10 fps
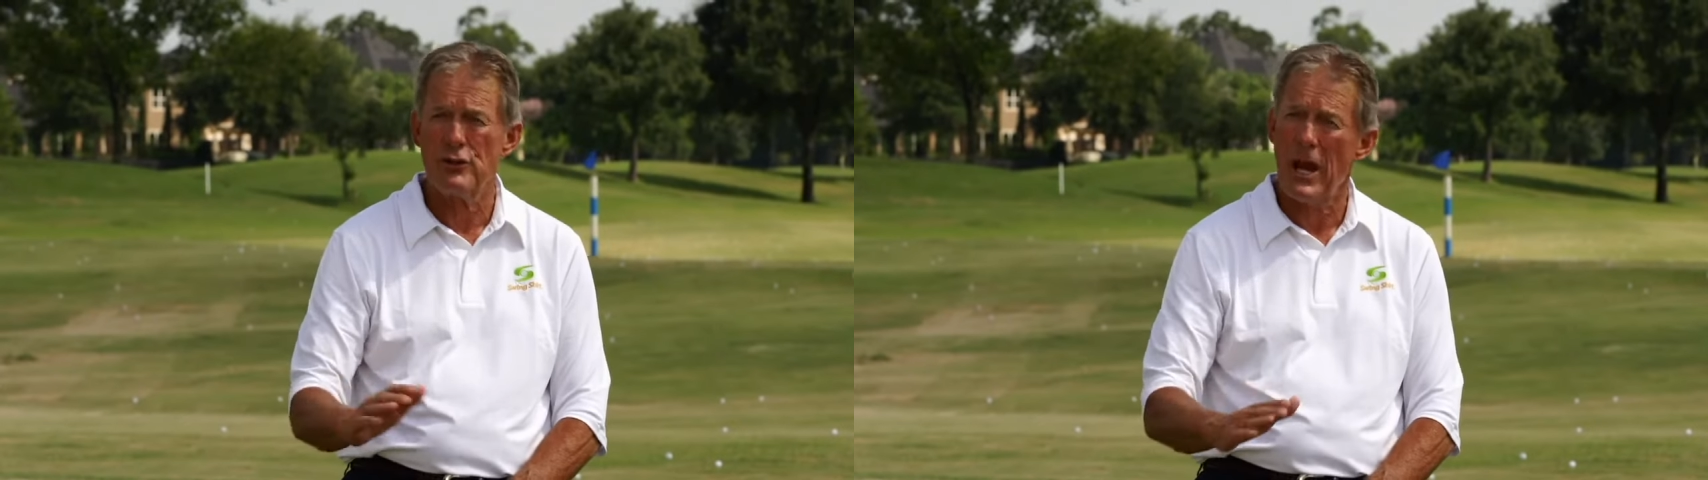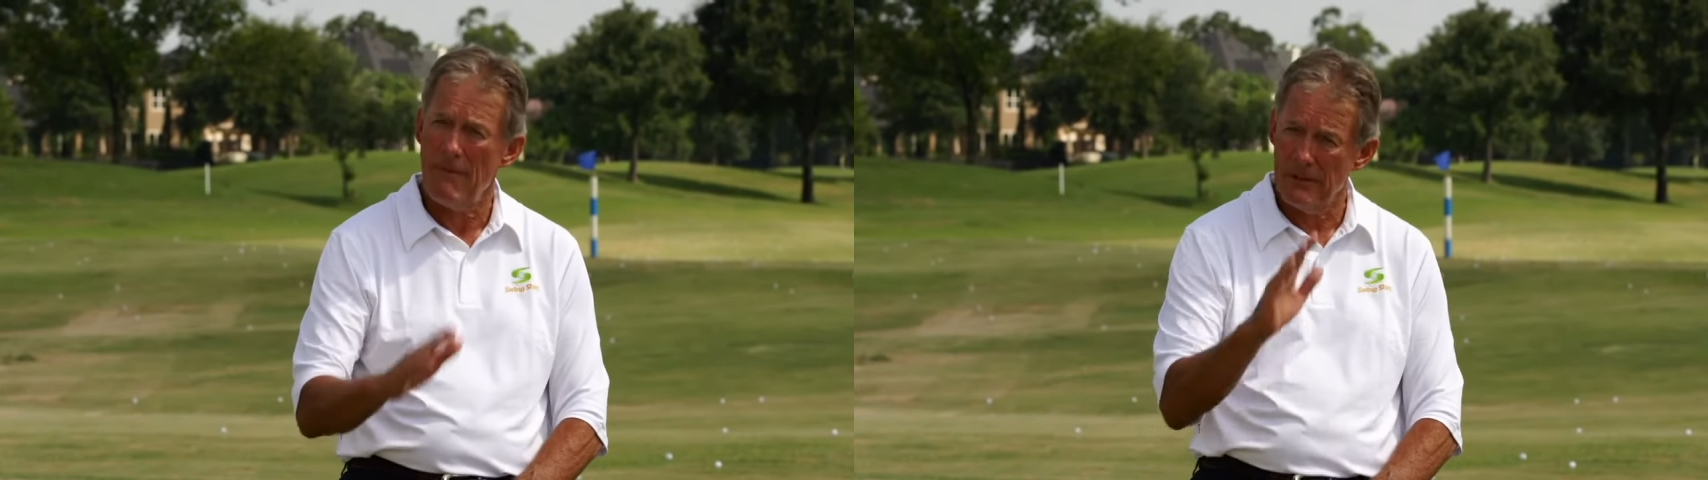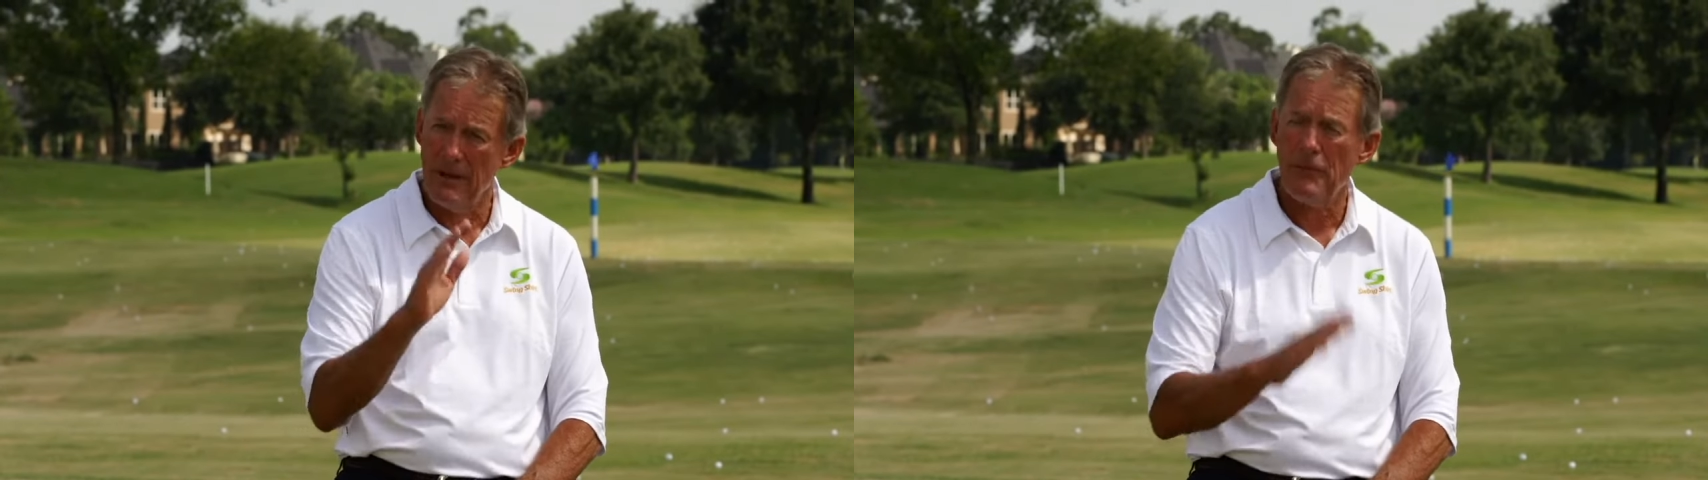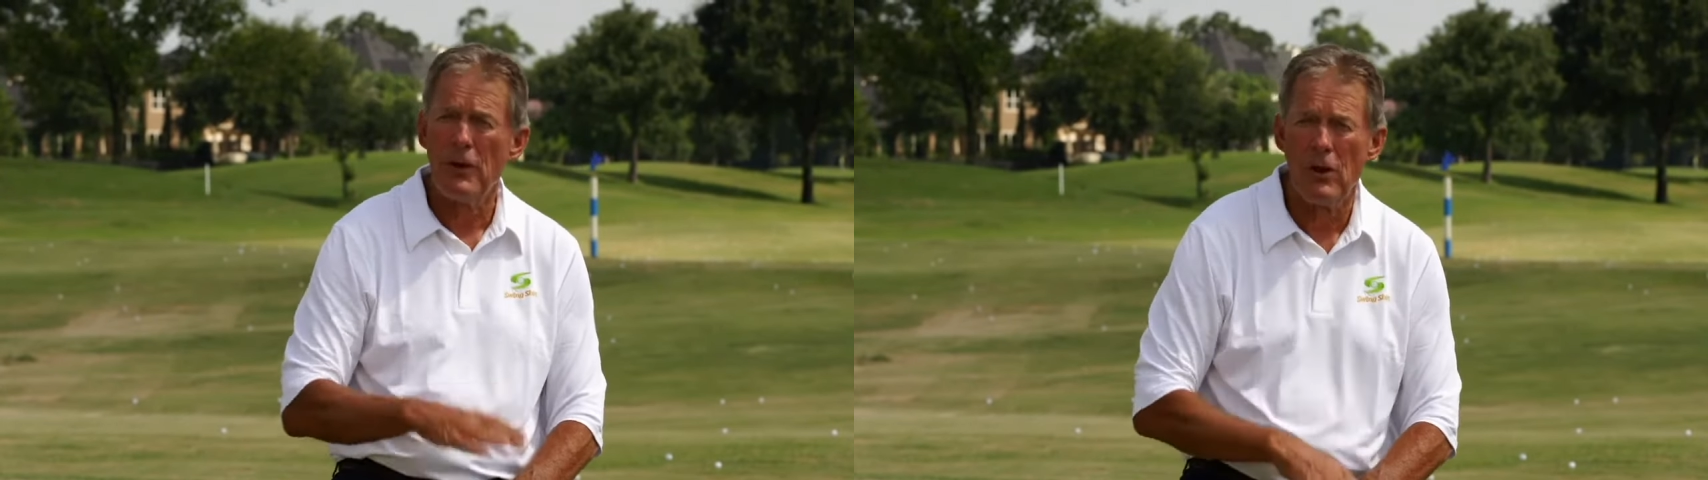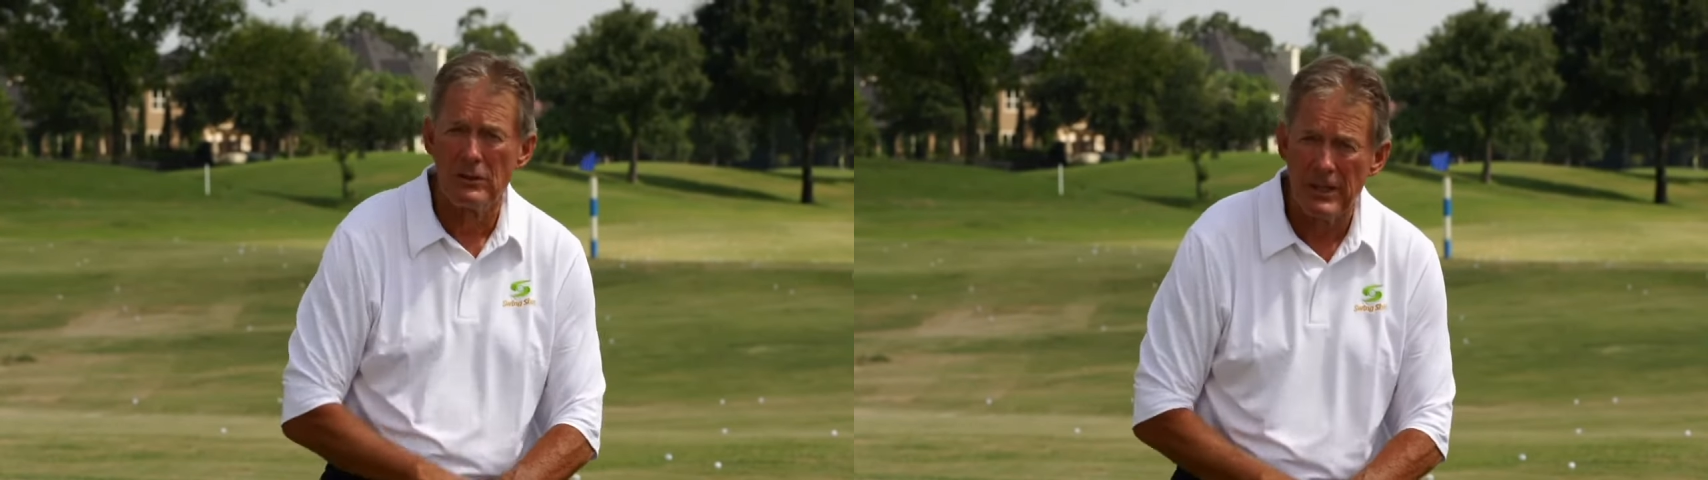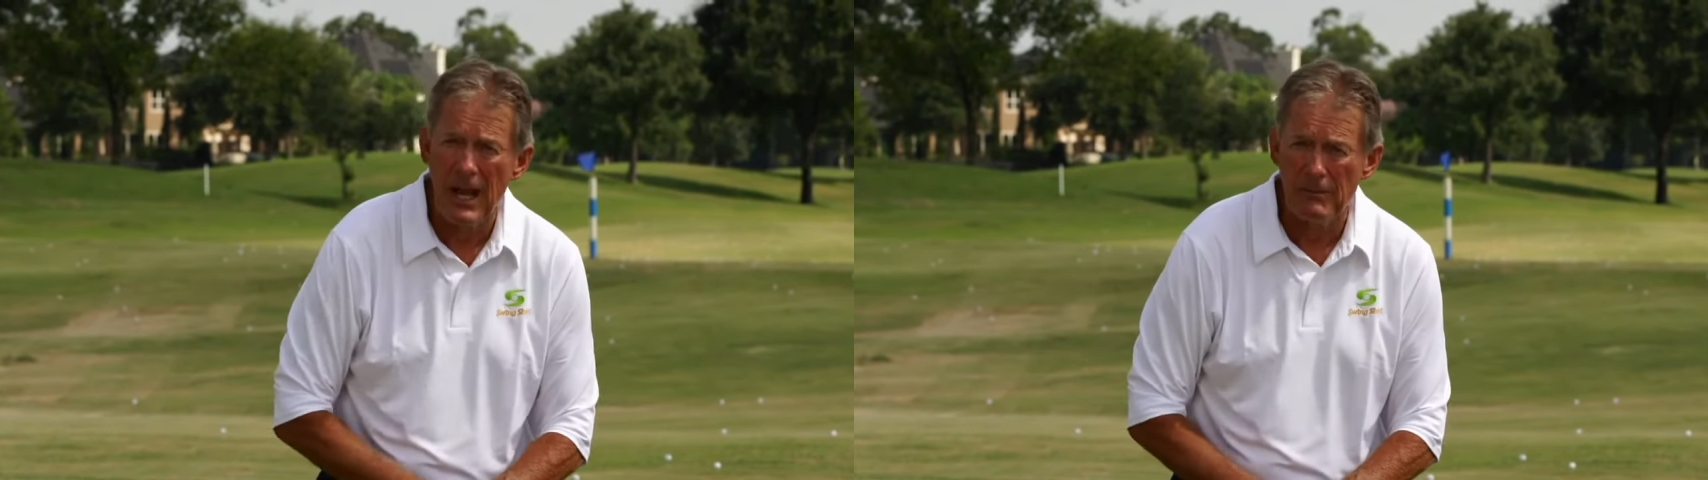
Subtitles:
you have a difficult time